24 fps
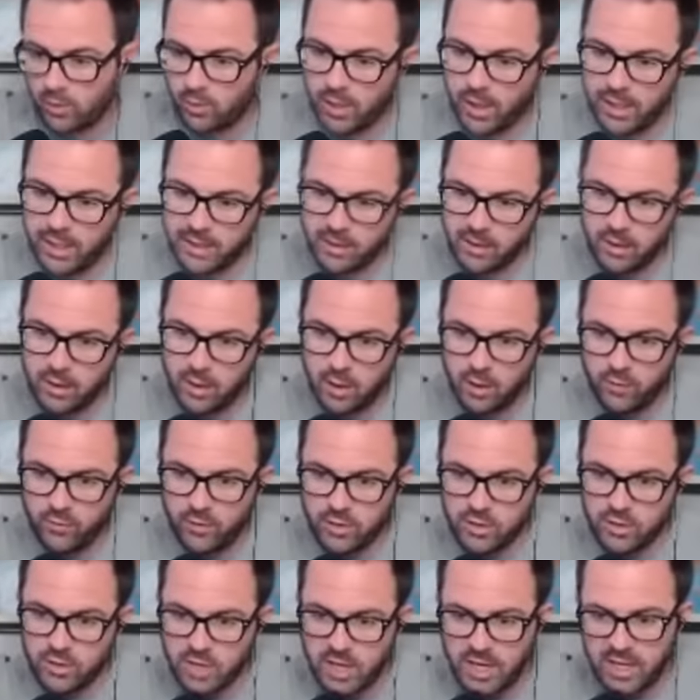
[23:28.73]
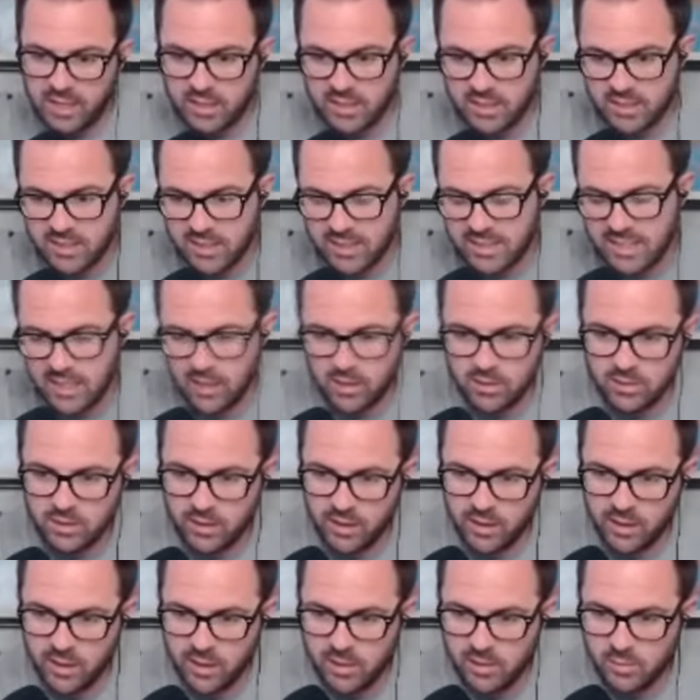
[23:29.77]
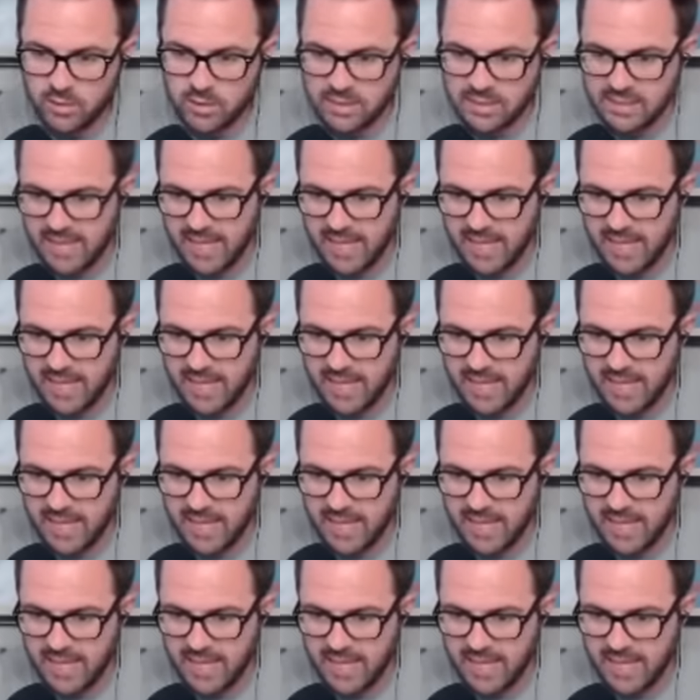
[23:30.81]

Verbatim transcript: who got the COVID shot and six hours later he was